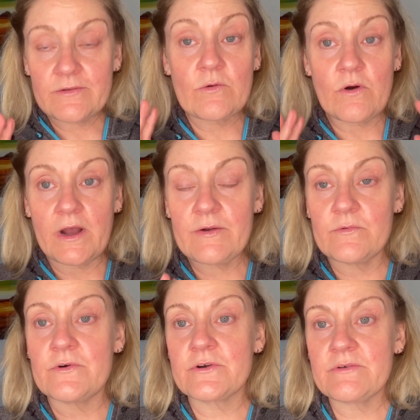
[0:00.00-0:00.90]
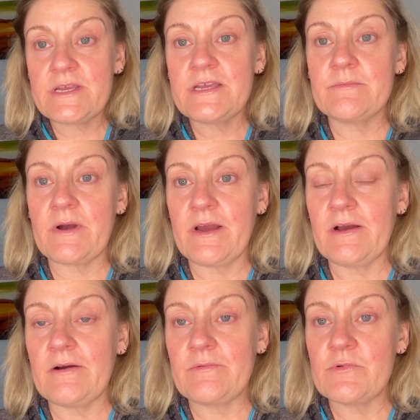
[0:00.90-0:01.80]
quite watery in
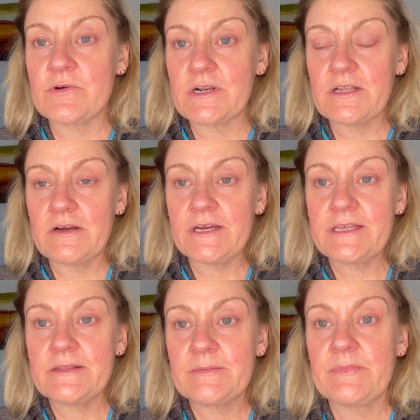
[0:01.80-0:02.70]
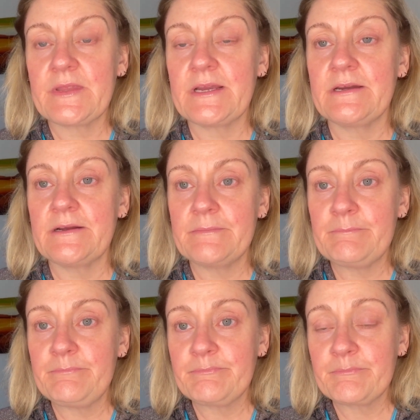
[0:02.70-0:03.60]
my waterline
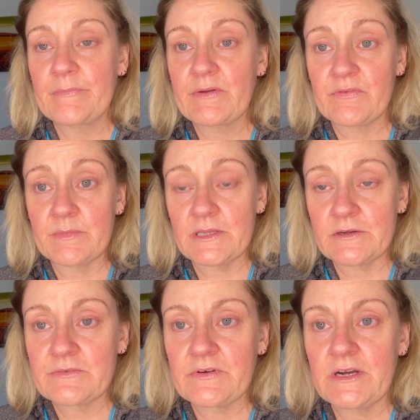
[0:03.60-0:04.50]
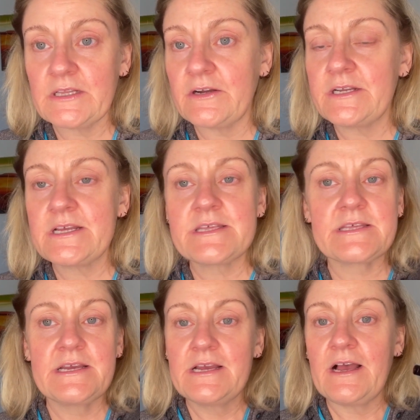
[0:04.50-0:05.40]
from a lot of eyeliners.
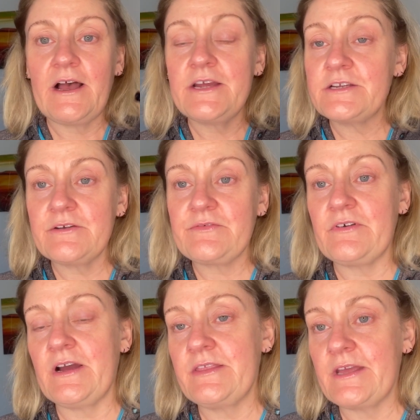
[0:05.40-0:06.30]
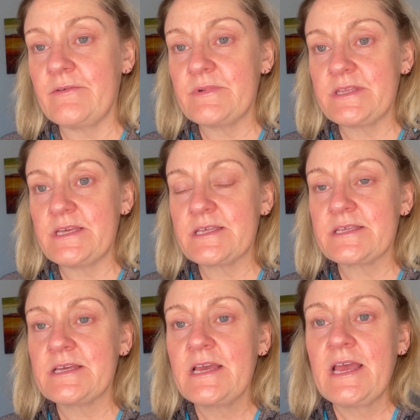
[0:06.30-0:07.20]
I don't find that with
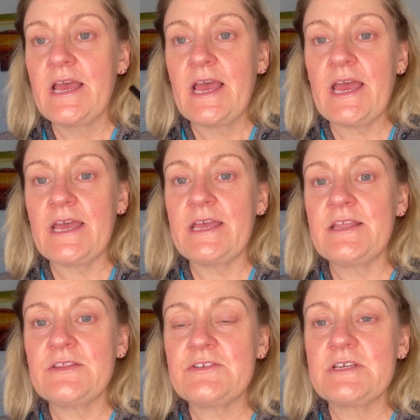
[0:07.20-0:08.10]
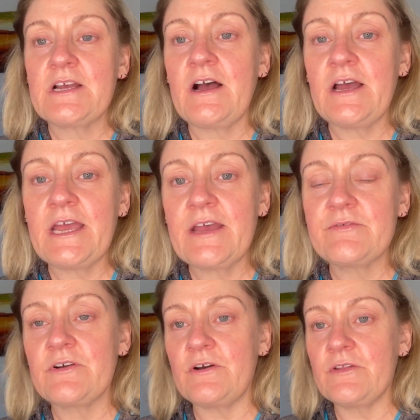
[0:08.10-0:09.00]
this. And
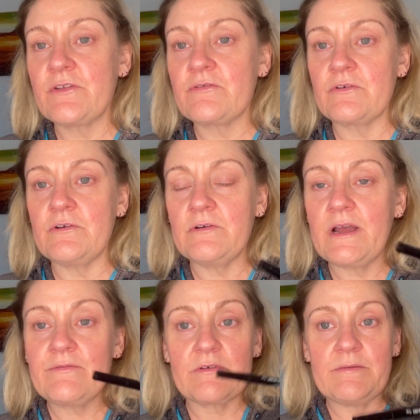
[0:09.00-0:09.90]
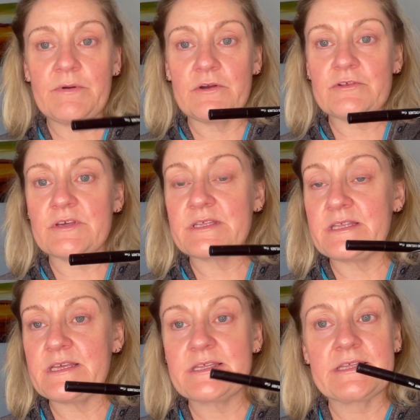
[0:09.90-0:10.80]
I've repurchased
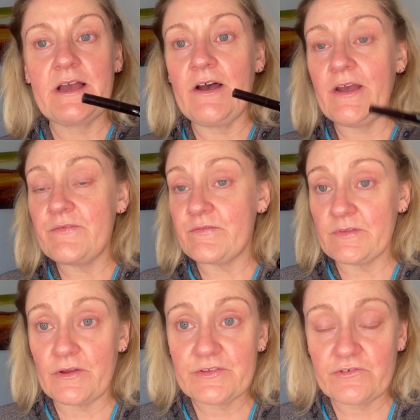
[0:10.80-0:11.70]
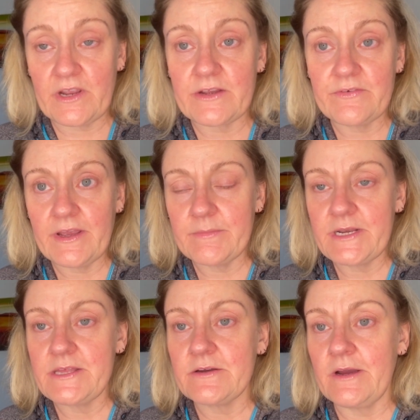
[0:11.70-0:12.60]
this. I've lost track of how
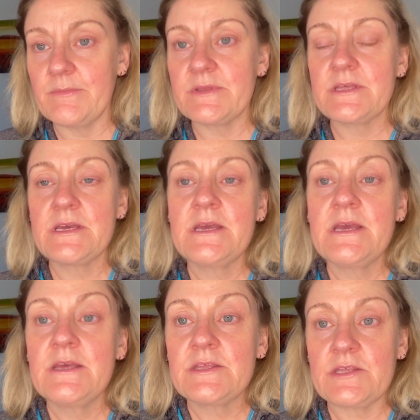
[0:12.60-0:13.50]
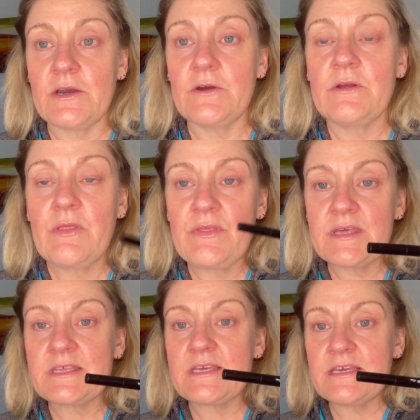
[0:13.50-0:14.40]
many times. So
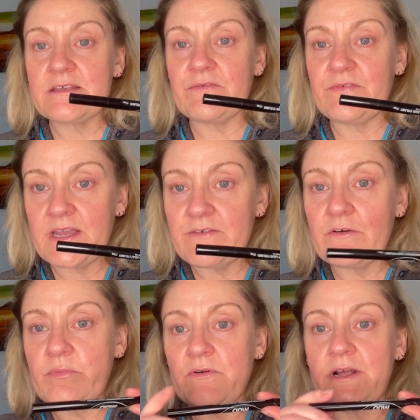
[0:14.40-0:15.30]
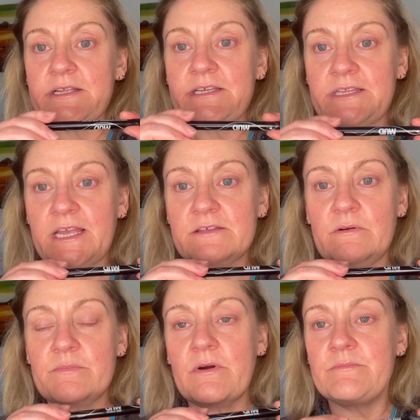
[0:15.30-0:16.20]
this is a favorite product, and that's
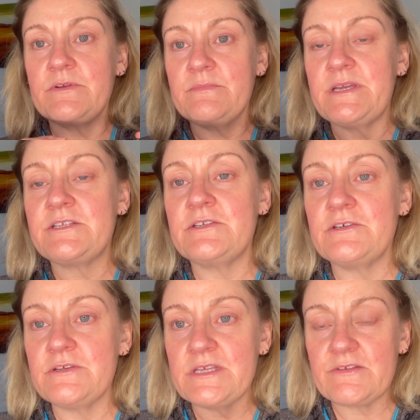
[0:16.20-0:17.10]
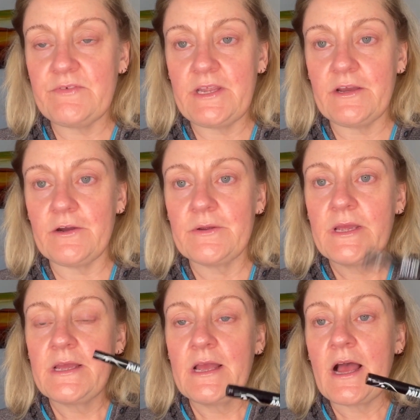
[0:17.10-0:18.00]
what prompted me to do this video.
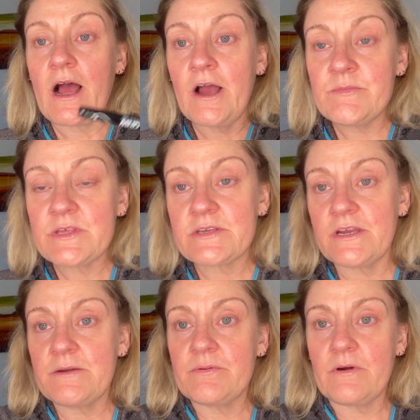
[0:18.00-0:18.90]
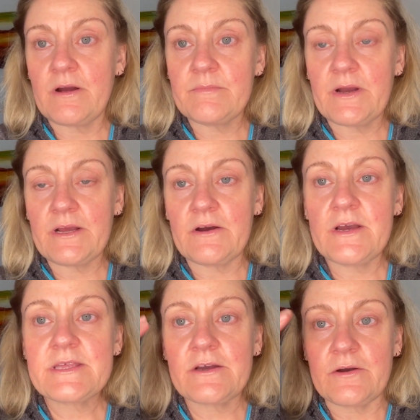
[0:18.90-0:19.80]
I'm just going to prime my
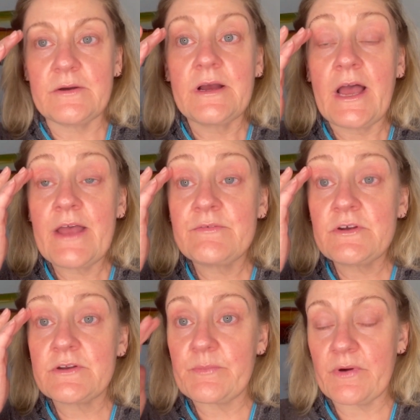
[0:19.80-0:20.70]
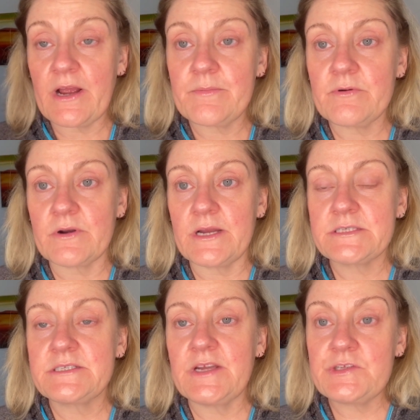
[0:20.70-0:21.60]
eyes. Oh, I haven't got a brow
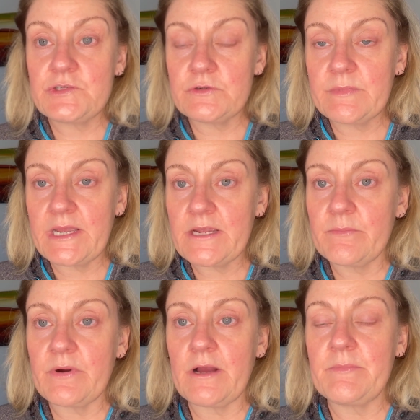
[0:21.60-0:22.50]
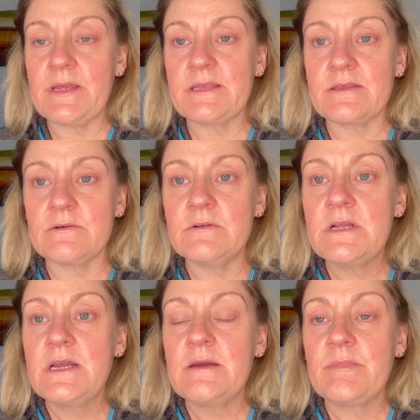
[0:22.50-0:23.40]
product. They do make a brow pencil,
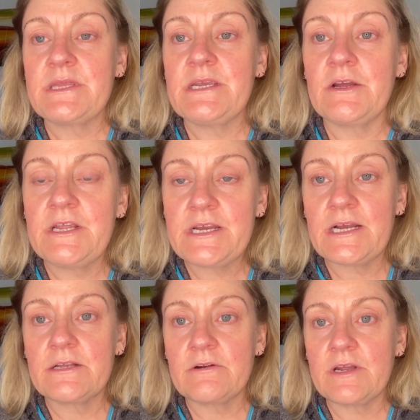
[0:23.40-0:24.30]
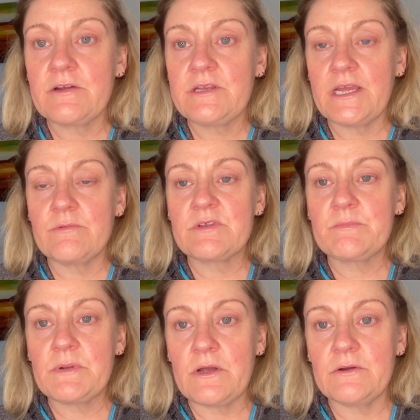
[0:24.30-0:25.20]
but the only color I could get was
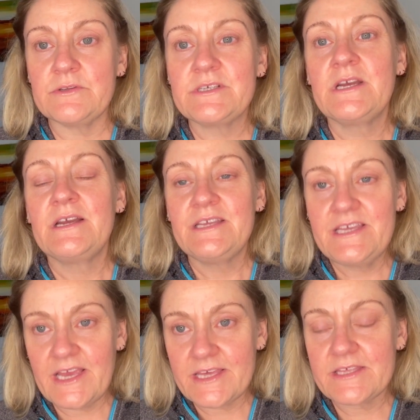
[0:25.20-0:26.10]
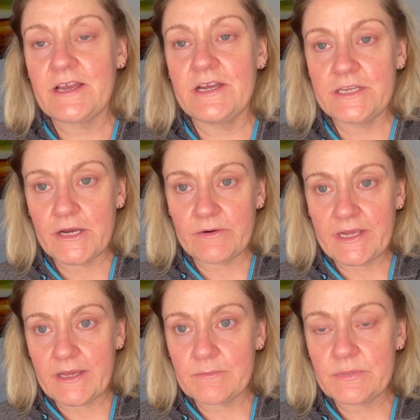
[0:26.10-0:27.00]
blonde. Yes, I know I
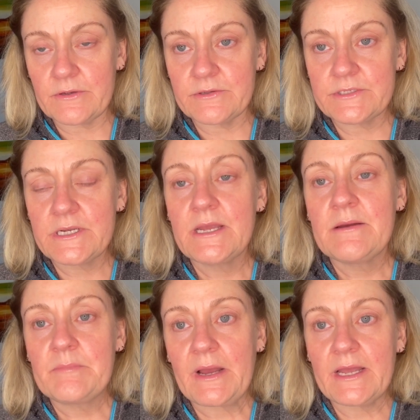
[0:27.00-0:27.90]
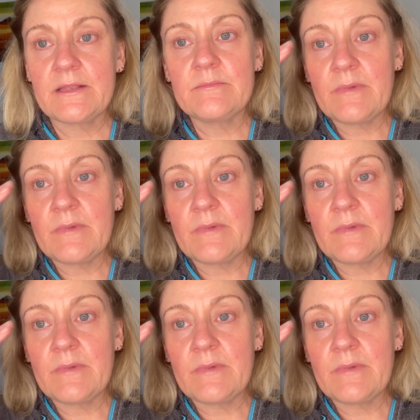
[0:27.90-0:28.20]
am blonde, but